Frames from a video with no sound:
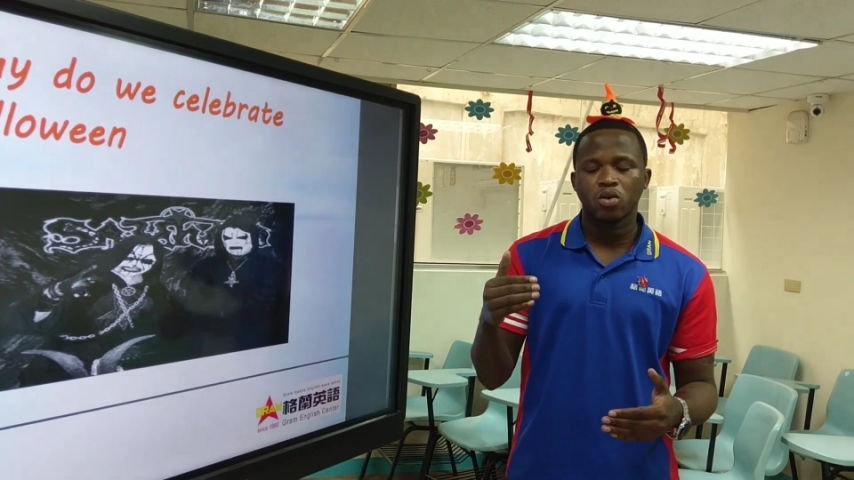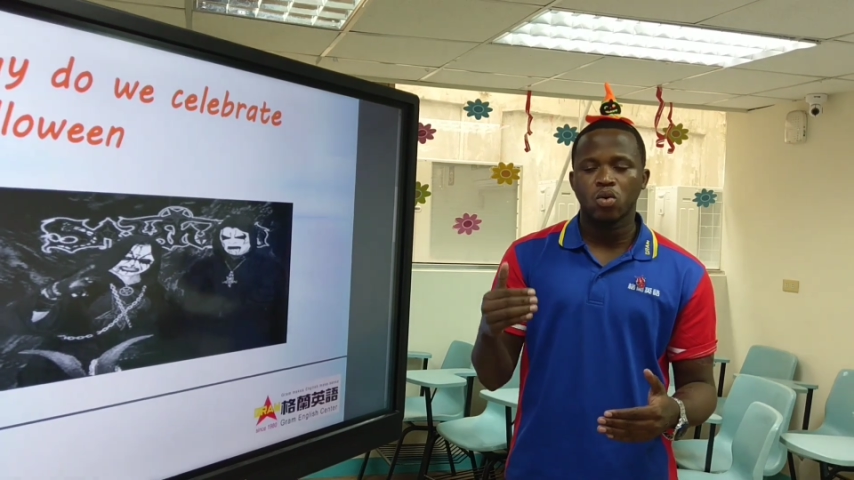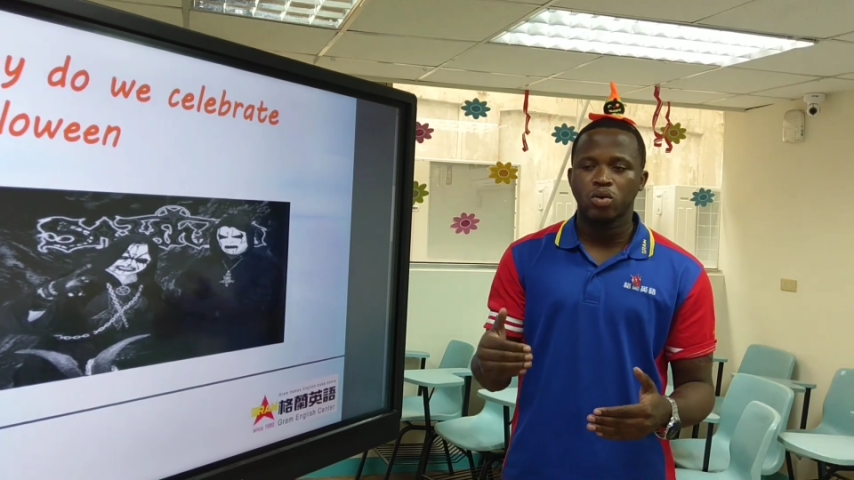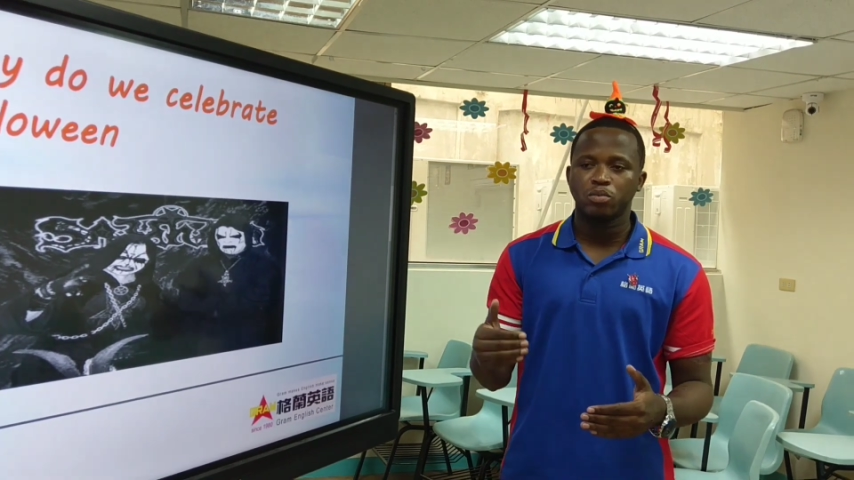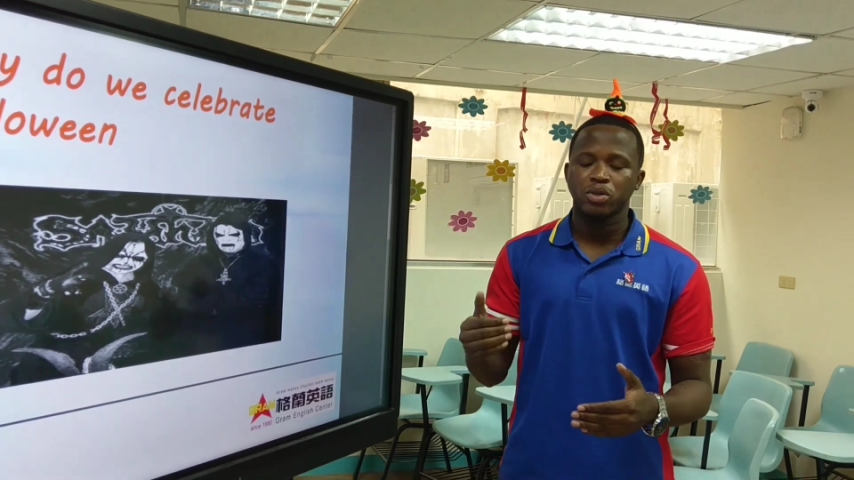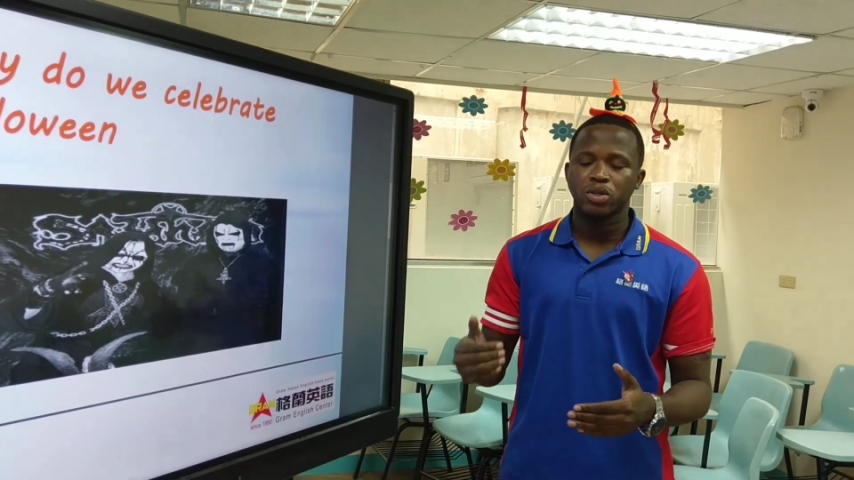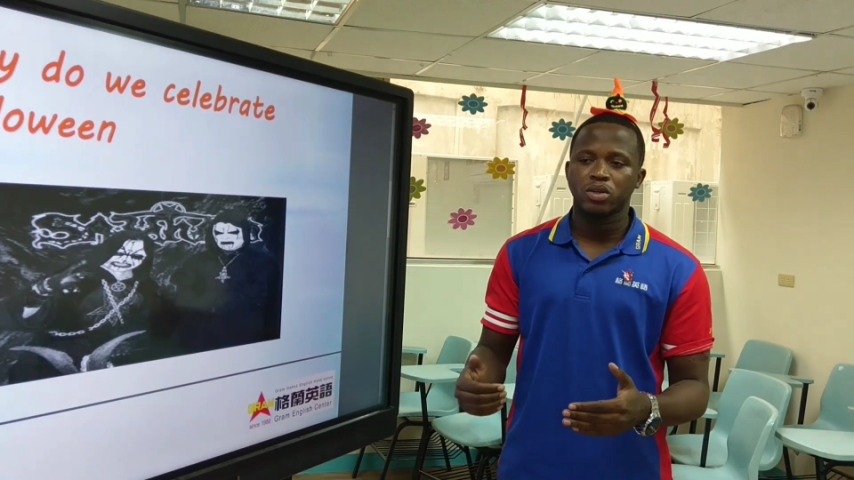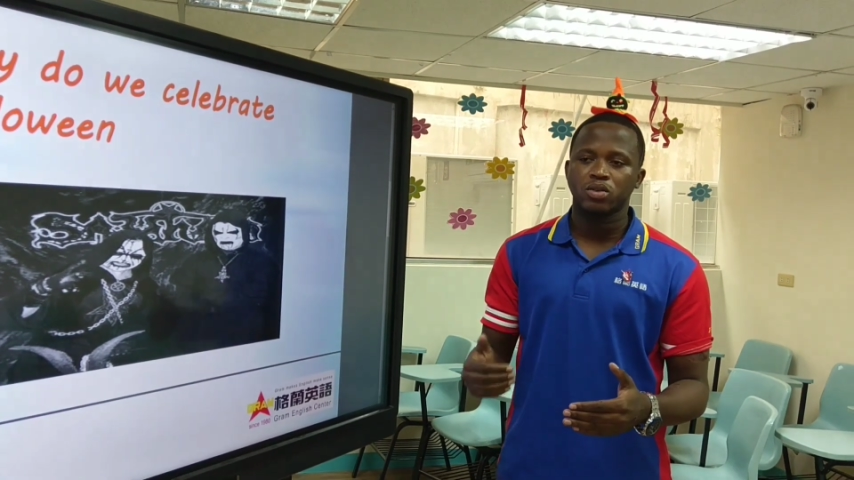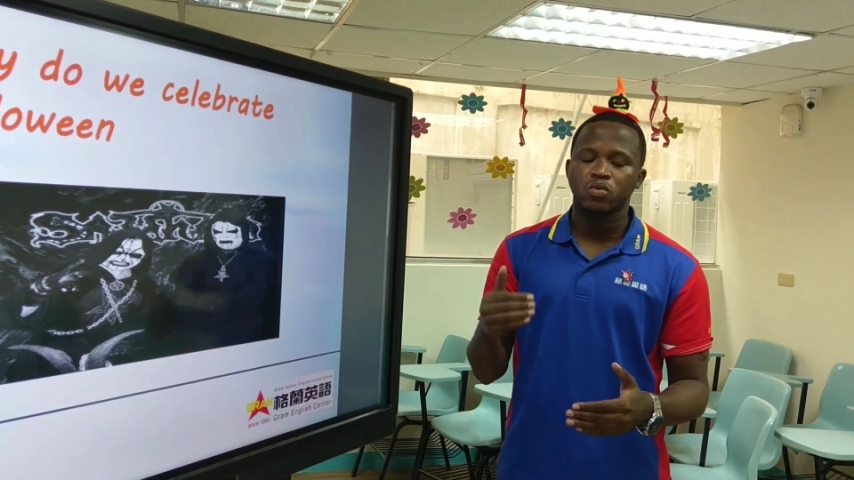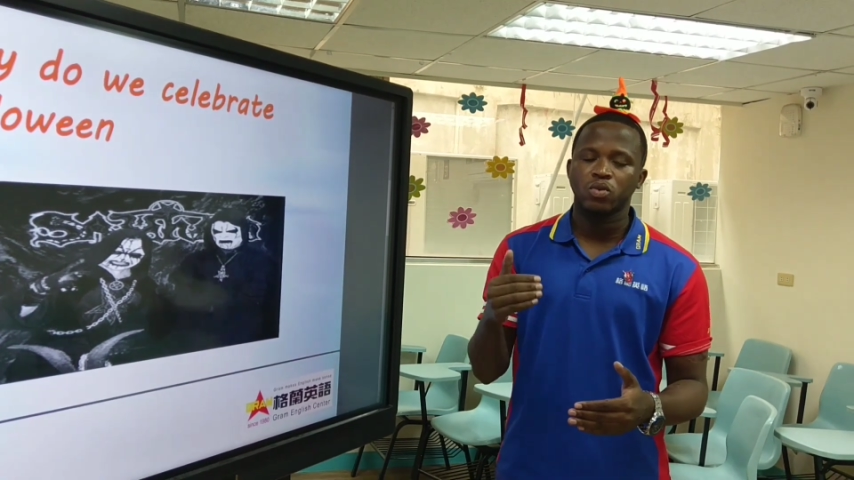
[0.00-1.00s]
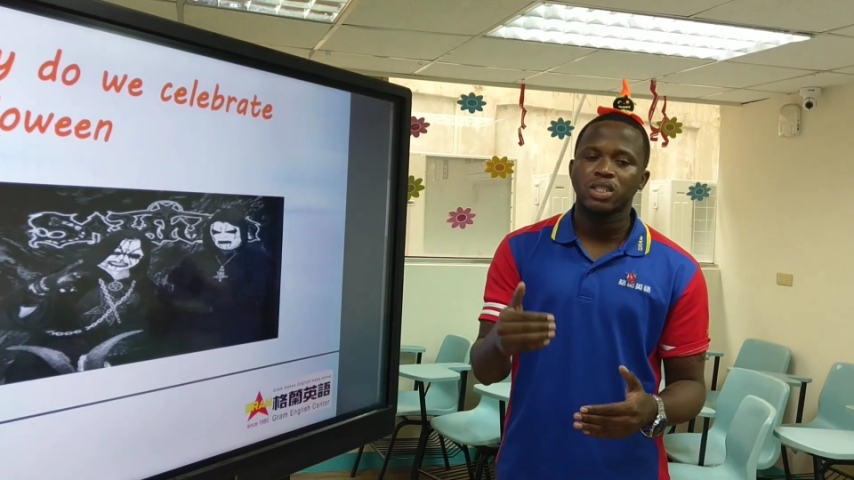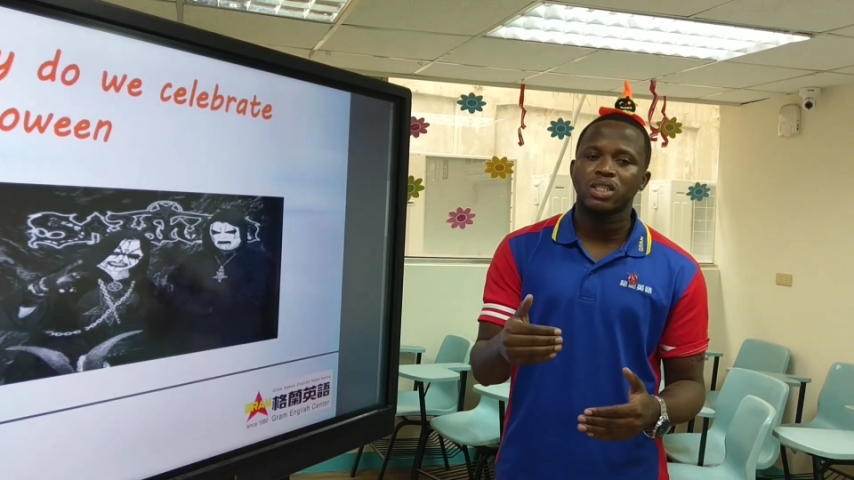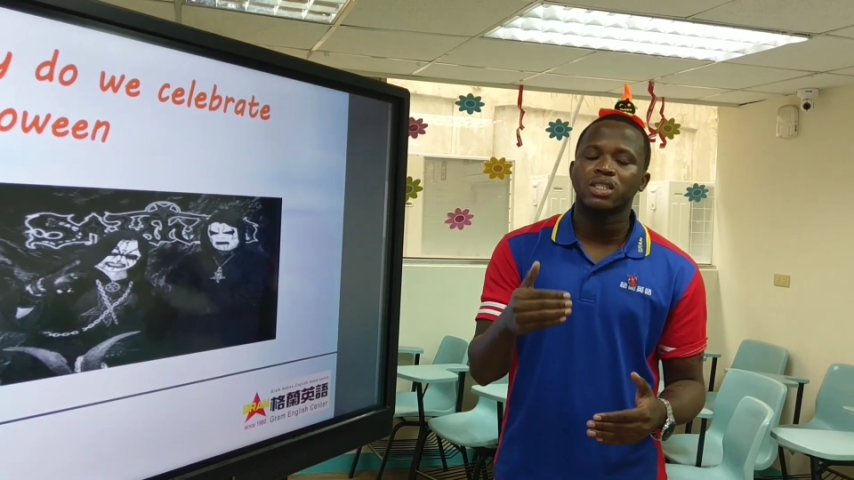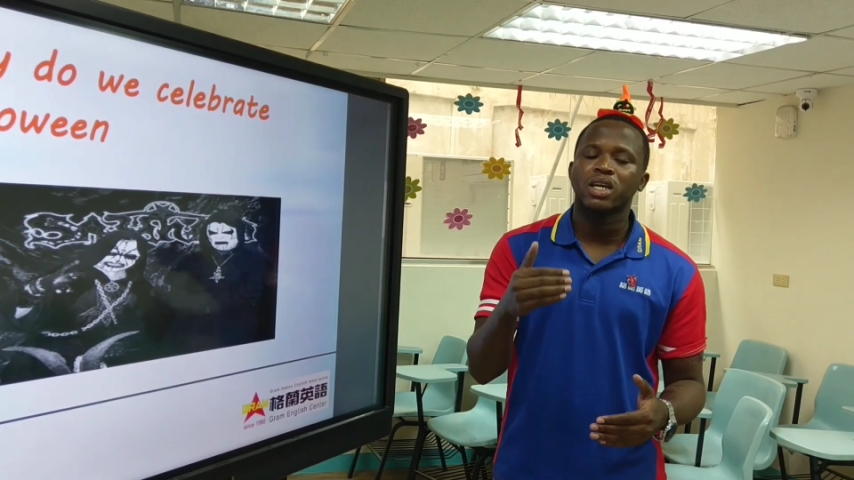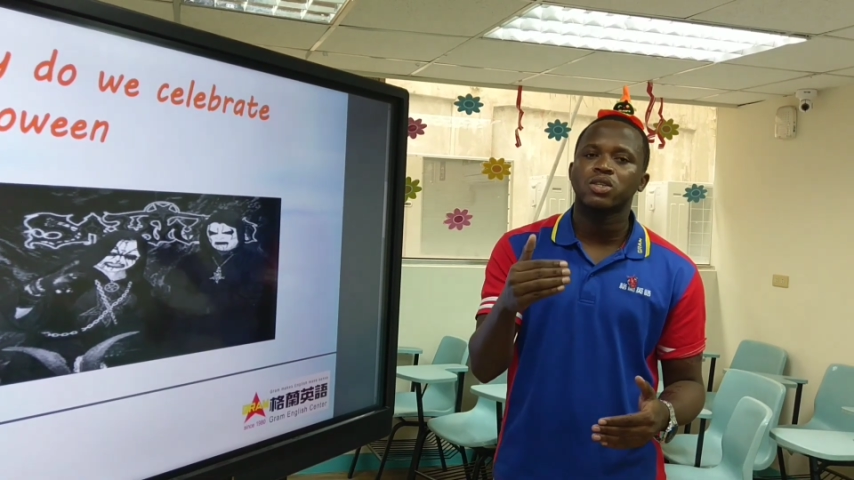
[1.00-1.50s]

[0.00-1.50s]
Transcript: cold period, which is